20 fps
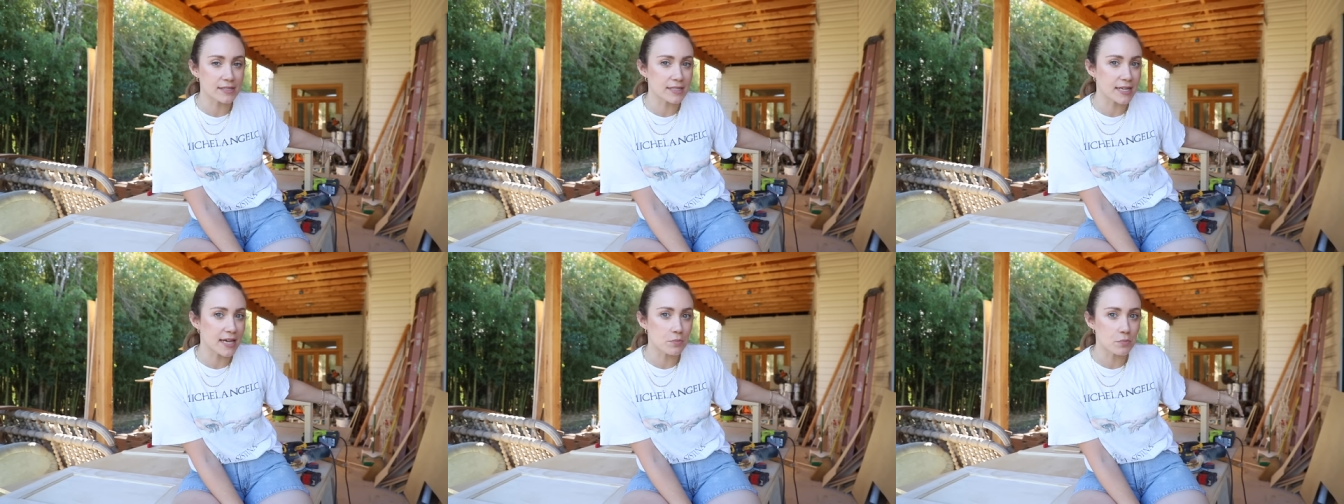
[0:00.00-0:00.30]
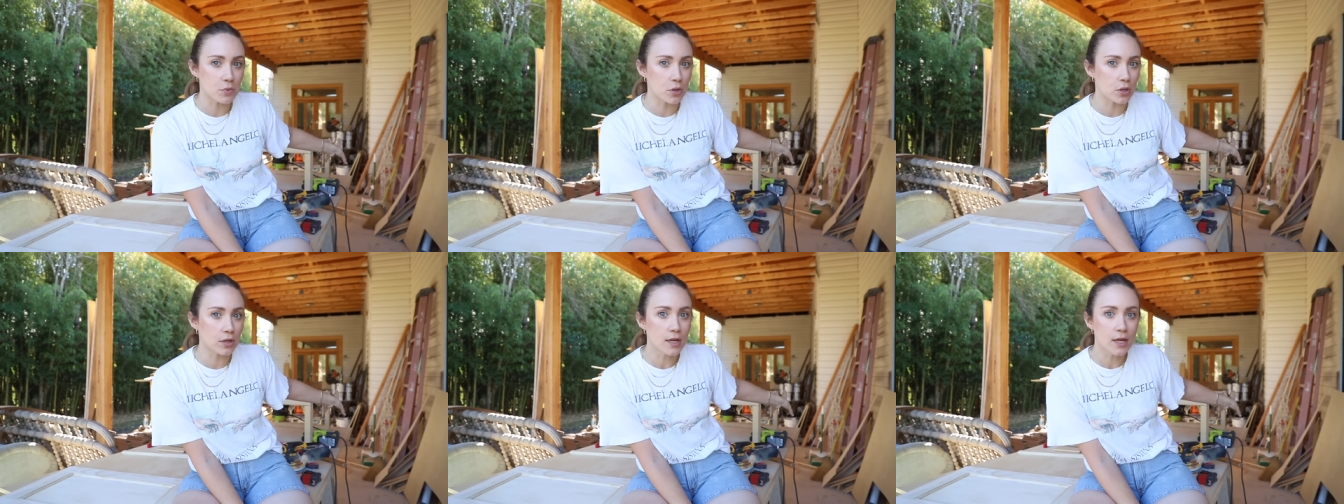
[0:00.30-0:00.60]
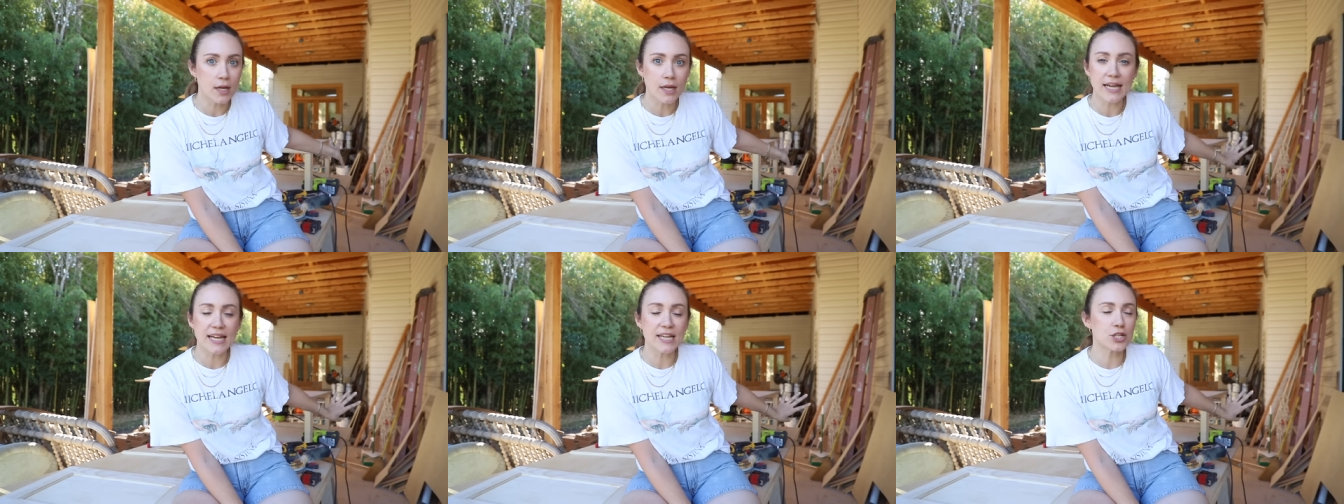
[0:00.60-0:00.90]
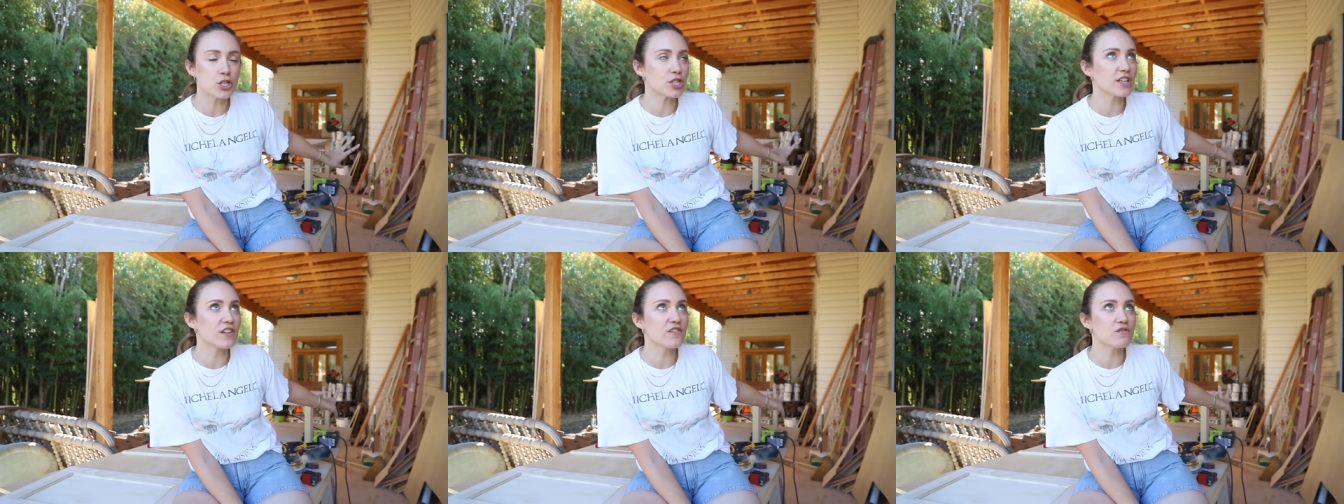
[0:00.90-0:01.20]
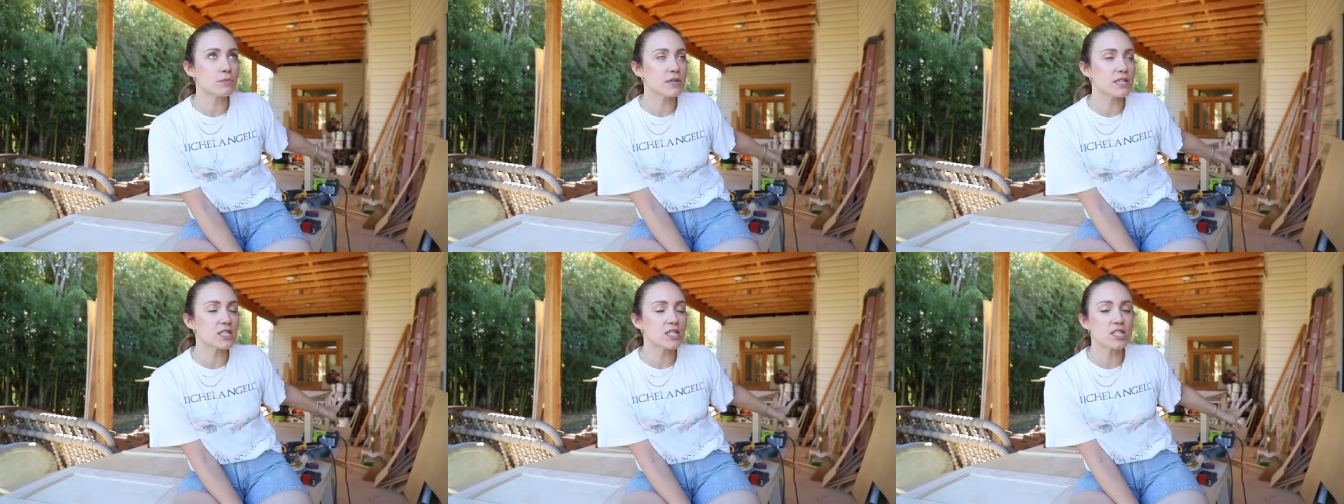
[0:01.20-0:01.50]
table. It just gives
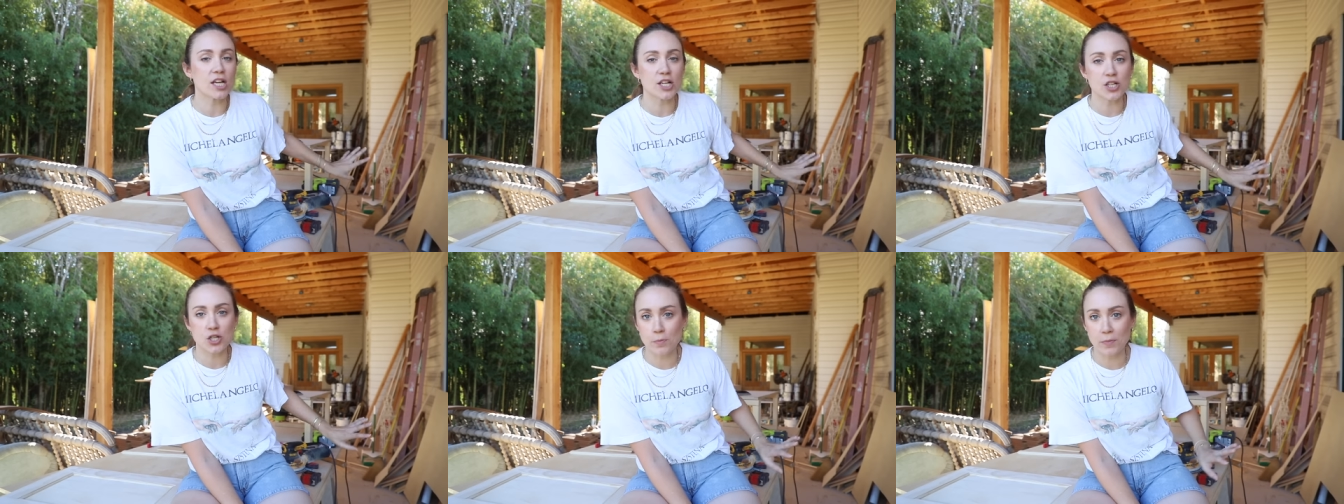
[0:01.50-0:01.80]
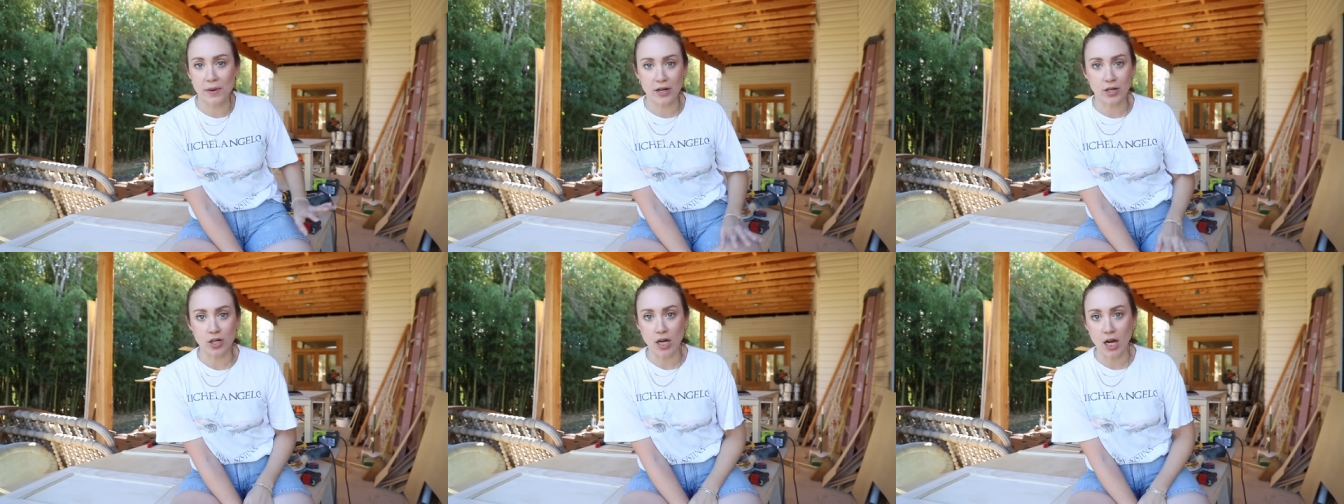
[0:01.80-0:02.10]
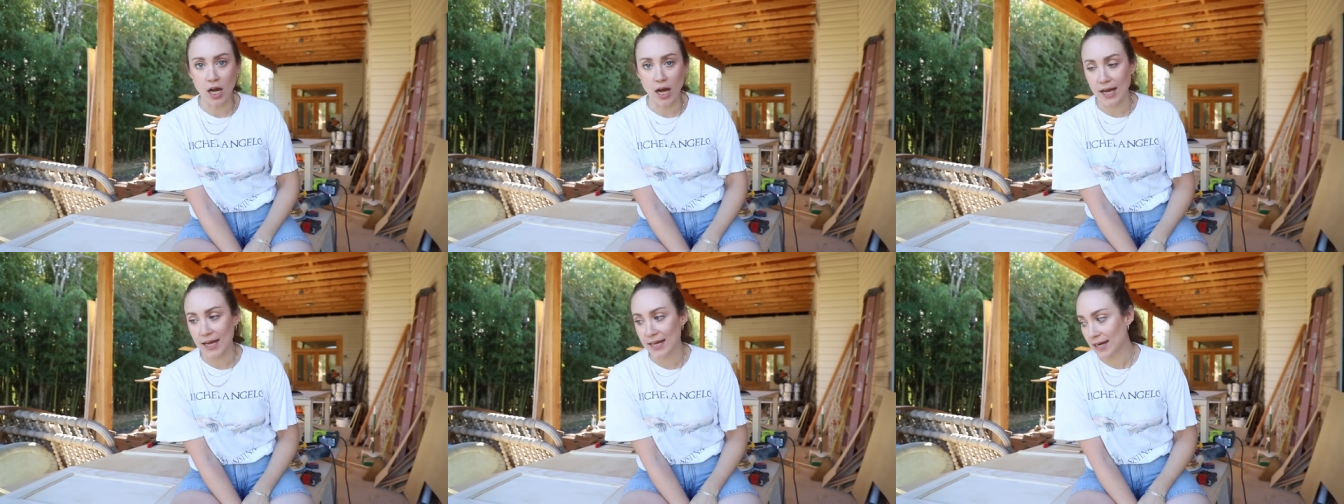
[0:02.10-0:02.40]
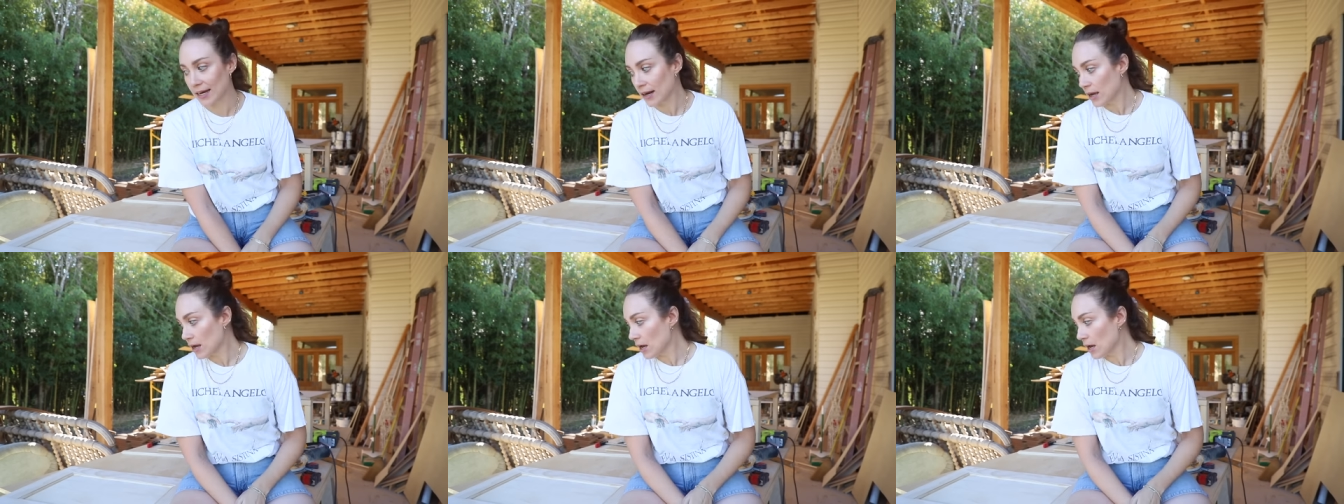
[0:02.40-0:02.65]
me such a better cut.